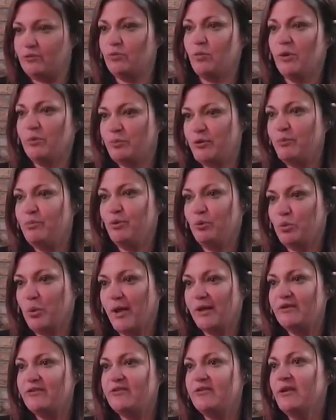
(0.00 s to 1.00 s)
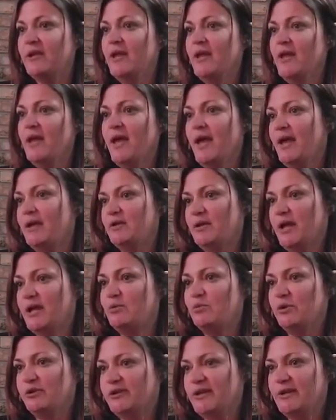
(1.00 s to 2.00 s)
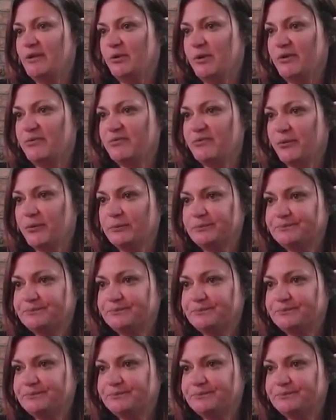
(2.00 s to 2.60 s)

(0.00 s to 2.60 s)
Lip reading: what people want and what they're looking for.